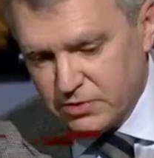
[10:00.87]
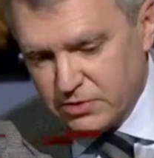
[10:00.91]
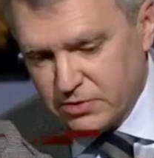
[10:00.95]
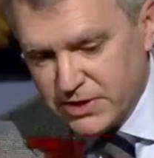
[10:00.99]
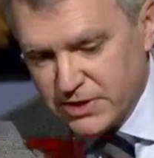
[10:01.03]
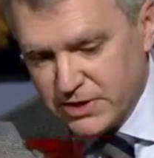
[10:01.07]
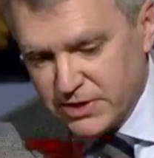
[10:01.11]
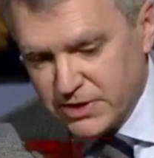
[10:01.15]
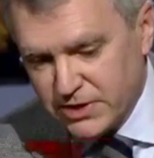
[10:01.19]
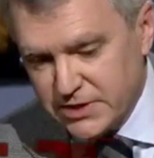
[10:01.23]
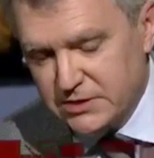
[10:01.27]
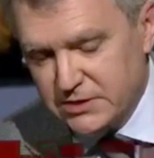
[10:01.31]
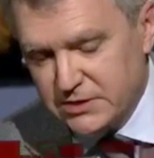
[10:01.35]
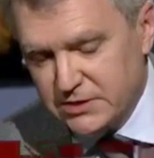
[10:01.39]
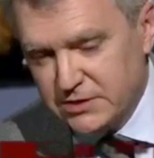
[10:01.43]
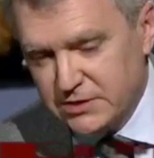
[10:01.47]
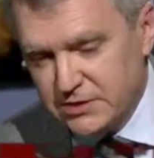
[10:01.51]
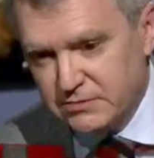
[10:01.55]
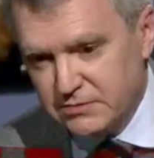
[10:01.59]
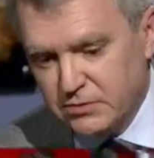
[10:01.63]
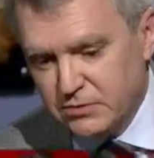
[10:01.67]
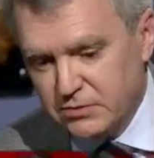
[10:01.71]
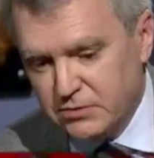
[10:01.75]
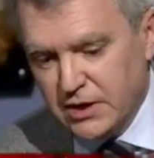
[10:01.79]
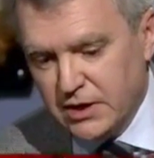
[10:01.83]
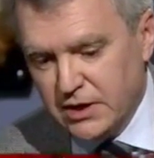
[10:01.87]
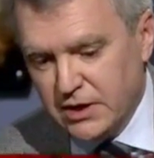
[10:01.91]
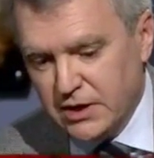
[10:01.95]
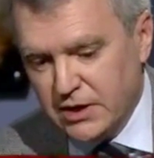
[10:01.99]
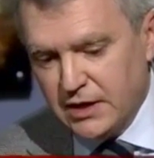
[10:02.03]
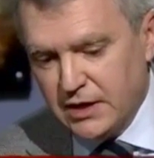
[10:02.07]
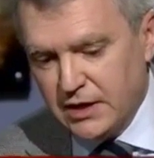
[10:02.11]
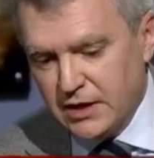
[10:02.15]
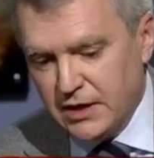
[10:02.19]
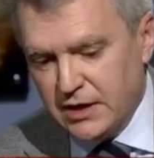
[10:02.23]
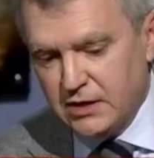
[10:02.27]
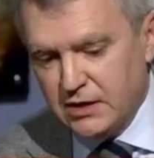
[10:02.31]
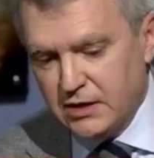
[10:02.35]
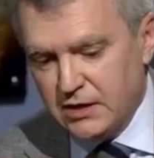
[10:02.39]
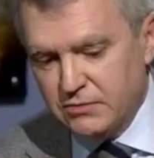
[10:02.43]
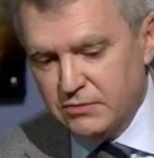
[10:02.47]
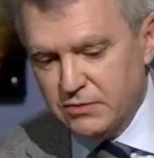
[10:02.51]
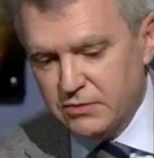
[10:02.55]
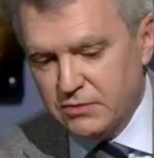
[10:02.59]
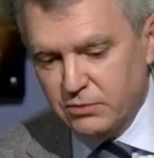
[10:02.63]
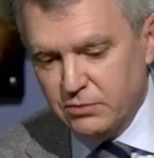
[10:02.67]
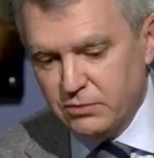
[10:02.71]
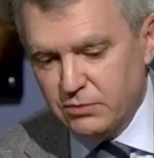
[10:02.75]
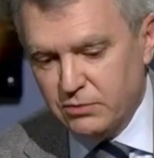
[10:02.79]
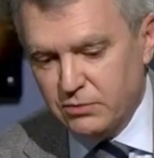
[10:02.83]
vote is wasted
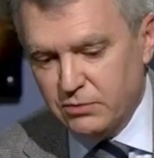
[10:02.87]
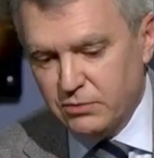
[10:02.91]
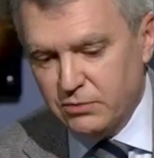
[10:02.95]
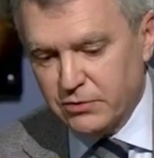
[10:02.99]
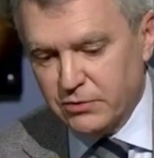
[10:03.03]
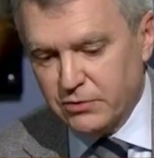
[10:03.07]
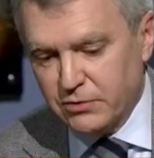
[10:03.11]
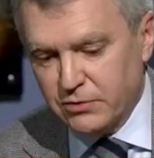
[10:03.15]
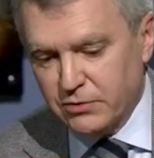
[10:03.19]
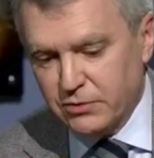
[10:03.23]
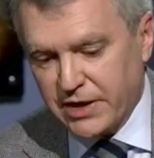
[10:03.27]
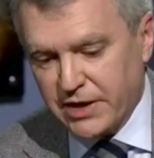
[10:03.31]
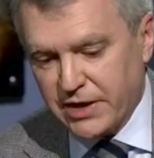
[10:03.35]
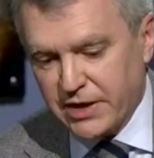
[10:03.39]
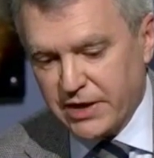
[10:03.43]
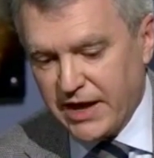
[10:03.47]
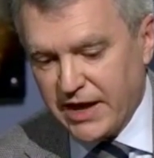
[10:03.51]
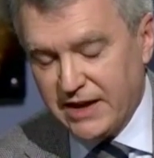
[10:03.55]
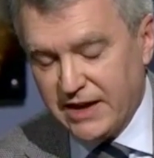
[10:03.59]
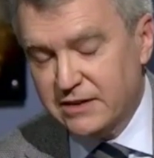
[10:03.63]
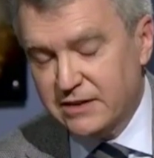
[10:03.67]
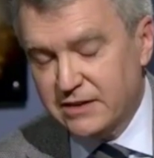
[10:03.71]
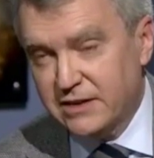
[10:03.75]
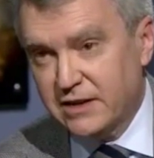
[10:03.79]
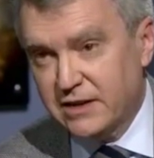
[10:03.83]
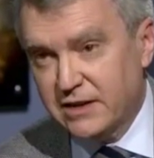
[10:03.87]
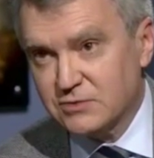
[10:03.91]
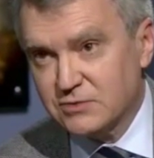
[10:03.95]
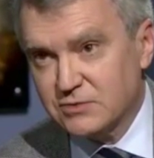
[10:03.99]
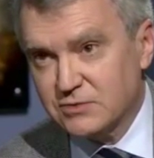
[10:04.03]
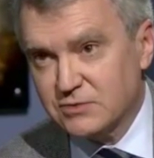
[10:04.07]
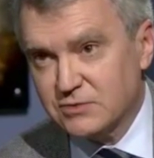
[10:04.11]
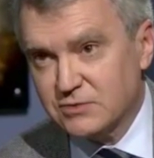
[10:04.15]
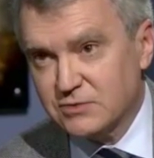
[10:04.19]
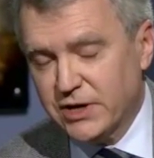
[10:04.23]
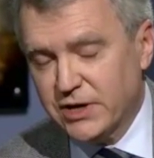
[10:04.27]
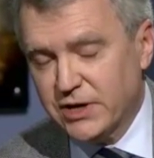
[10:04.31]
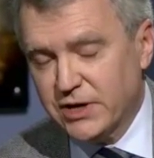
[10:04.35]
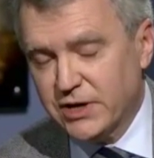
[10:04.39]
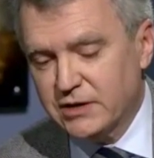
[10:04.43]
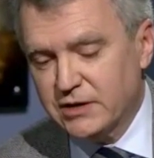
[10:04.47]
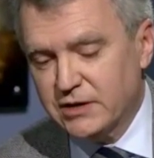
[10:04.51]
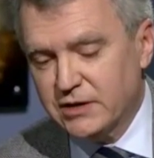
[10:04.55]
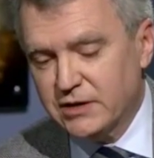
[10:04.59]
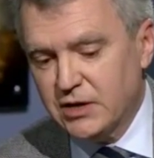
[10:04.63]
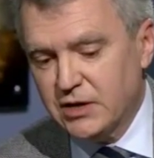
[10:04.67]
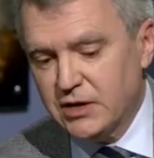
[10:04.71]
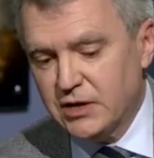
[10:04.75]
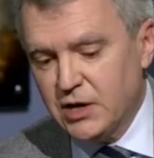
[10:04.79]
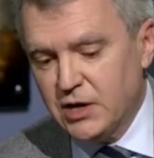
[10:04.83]
if your candidate doesn't
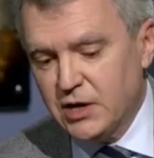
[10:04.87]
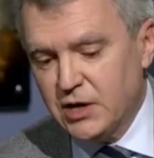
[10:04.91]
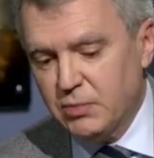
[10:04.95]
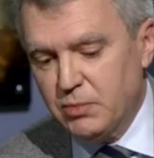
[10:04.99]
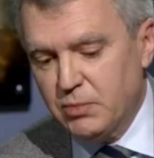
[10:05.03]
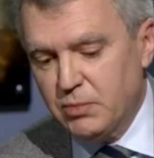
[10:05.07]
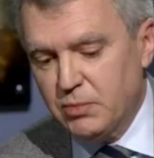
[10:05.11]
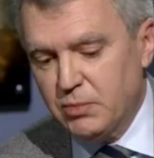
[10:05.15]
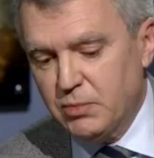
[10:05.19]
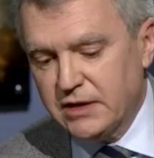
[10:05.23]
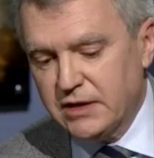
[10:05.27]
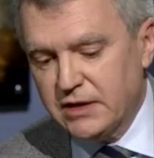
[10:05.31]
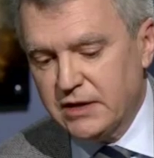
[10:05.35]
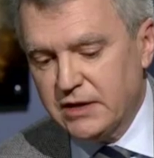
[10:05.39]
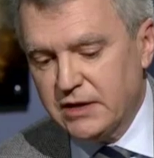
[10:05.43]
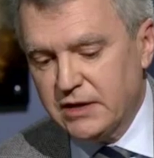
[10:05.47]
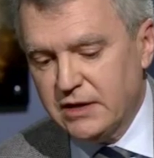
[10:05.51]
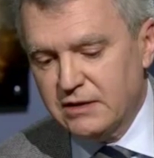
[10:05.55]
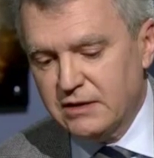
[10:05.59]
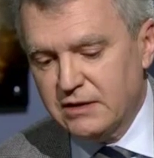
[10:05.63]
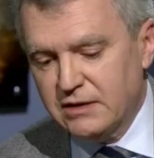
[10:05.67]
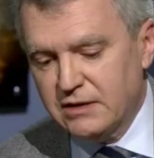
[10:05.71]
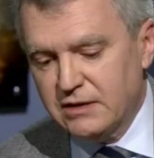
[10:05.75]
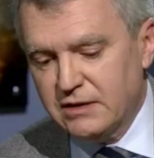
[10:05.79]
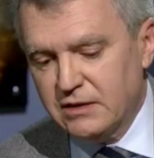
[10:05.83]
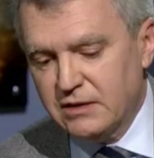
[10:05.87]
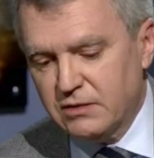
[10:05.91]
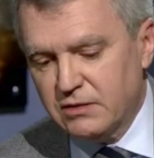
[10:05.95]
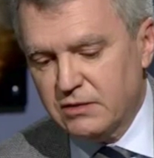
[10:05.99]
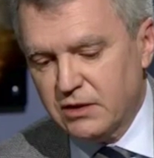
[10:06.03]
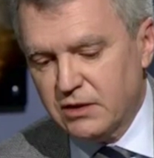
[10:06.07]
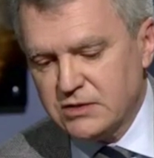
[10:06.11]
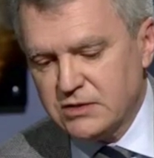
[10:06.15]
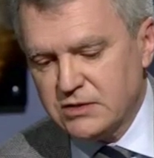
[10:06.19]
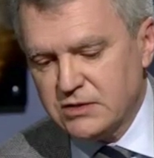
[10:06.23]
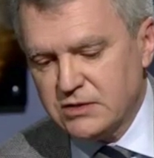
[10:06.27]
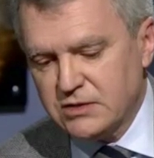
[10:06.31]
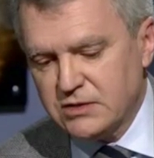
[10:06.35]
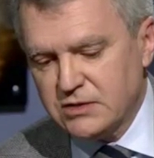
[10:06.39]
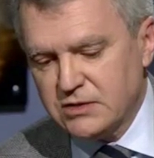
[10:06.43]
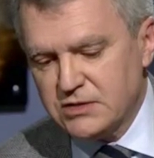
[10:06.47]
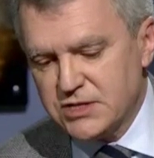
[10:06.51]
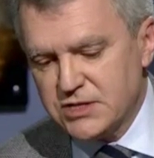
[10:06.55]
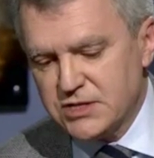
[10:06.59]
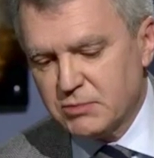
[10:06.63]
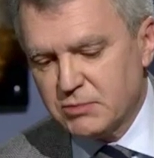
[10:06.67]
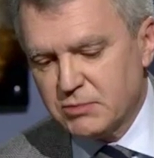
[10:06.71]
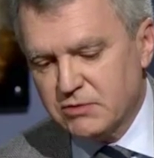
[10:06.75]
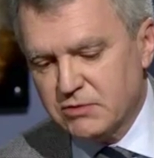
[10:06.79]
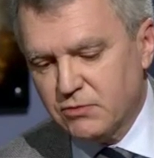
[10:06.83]
win, but the
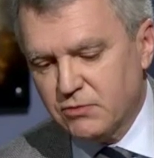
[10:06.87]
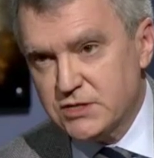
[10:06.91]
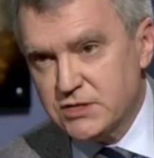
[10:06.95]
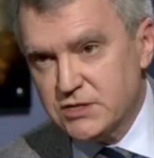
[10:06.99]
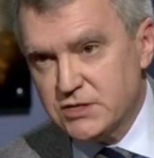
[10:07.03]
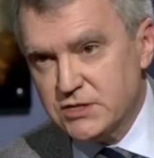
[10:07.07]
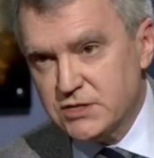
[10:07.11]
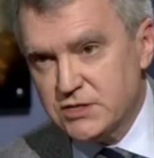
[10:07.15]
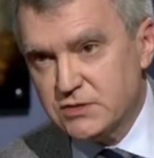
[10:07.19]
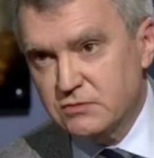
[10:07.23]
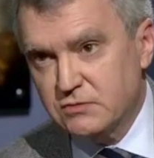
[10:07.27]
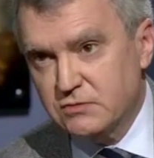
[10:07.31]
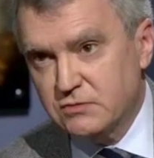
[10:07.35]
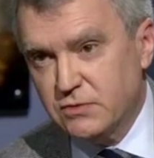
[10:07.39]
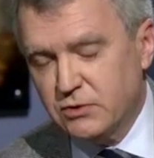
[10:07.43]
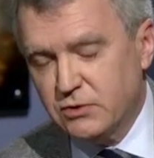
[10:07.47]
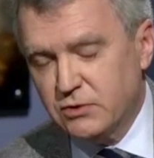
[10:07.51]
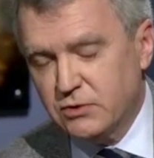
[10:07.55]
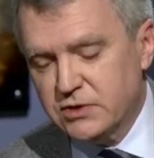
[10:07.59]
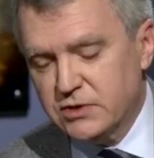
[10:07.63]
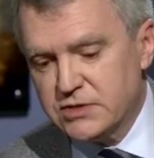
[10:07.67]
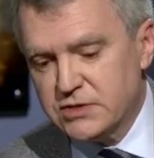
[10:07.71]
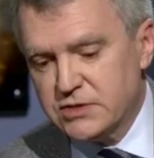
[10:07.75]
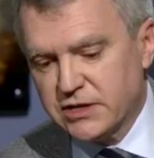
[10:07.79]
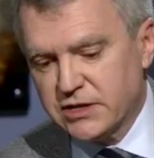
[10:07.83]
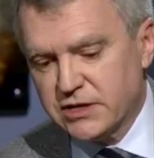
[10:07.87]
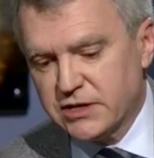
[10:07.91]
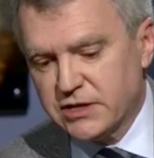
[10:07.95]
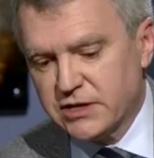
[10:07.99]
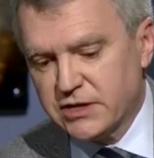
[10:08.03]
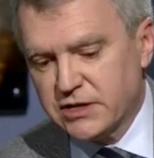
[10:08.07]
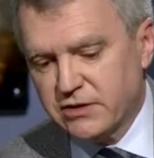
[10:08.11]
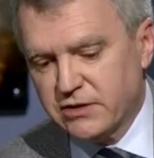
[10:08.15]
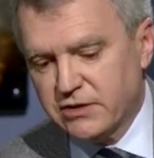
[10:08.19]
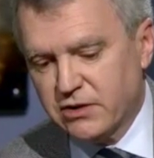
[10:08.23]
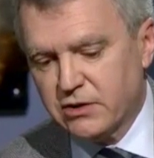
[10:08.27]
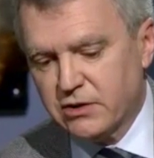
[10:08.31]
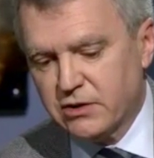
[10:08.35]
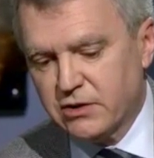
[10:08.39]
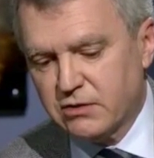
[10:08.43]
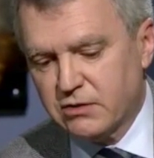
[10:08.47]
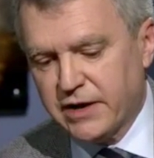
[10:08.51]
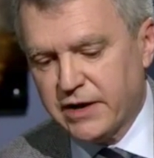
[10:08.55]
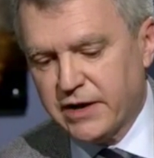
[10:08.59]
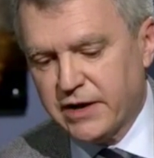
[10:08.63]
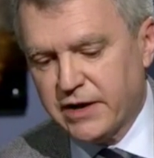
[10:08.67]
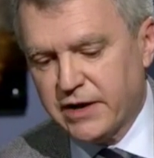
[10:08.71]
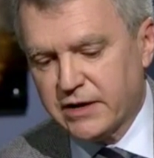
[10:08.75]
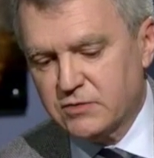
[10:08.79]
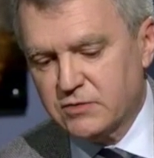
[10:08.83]
concept of a wasted vote is actually an
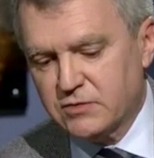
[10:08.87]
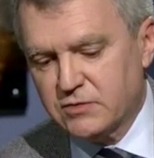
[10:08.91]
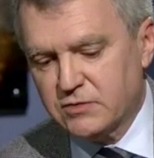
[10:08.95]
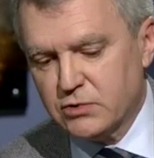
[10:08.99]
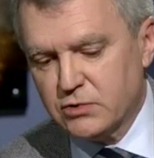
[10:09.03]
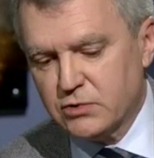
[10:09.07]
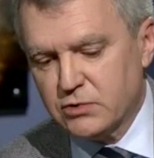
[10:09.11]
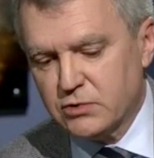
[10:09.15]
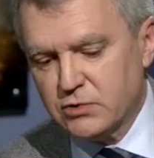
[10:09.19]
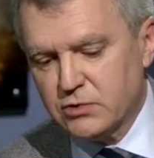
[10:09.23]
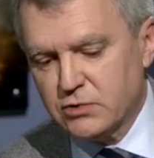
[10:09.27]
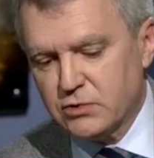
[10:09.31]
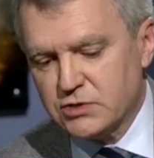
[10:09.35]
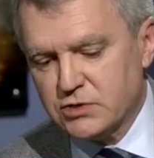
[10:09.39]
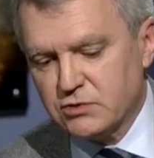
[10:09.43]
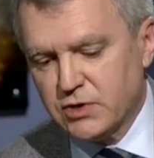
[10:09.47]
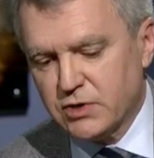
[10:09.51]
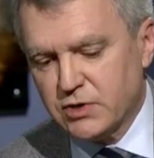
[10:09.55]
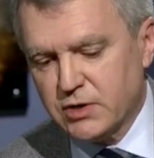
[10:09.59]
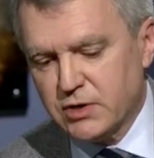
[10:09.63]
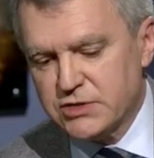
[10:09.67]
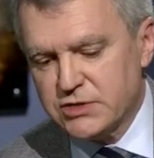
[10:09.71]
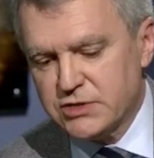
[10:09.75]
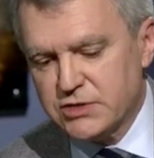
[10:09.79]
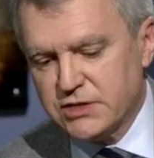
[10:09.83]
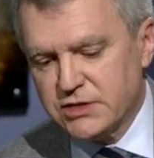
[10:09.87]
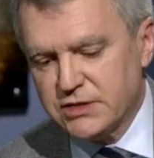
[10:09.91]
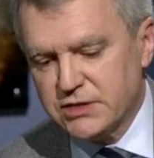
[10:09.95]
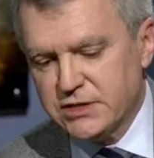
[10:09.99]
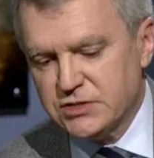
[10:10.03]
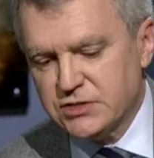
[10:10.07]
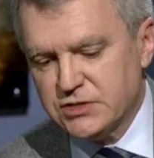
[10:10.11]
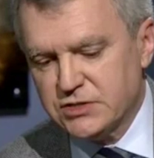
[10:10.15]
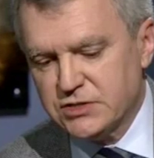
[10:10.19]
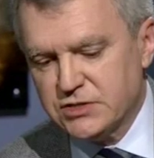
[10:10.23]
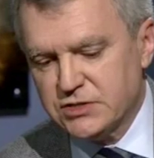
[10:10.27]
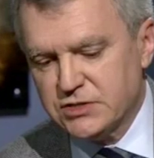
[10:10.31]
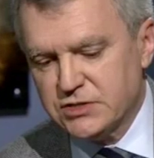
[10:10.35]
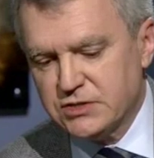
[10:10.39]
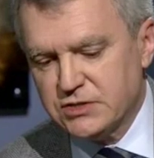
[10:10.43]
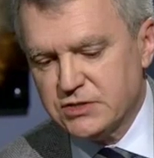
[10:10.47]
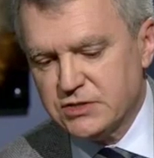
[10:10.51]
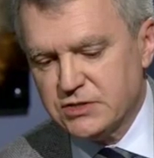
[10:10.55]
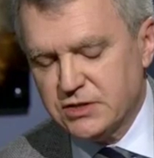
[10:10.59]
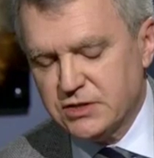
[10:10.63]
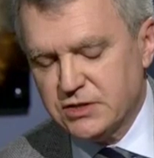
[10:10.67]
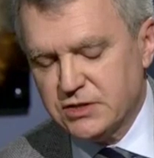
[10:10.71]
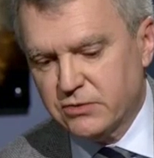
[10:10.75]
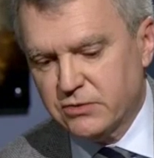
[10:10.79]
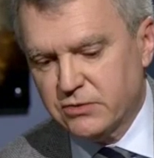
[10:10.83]
artifact of proportional representation
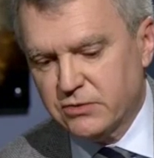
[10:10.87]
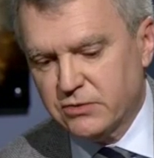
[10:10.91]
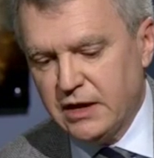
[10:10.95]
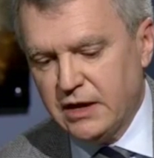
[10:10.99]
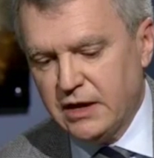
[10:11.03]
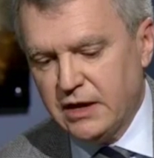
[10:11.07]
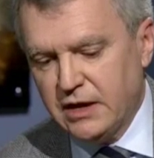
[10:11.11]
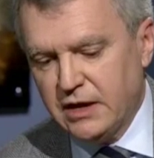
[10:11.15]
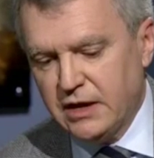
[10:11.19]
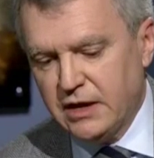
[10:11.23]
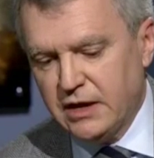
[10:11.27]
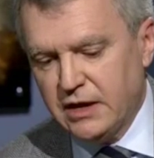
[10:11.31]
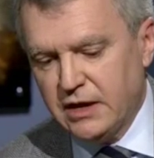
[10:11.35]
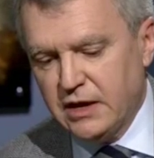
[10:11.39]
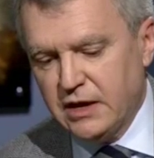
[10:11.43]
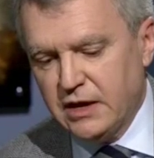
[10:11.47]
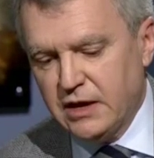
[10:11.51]
theory.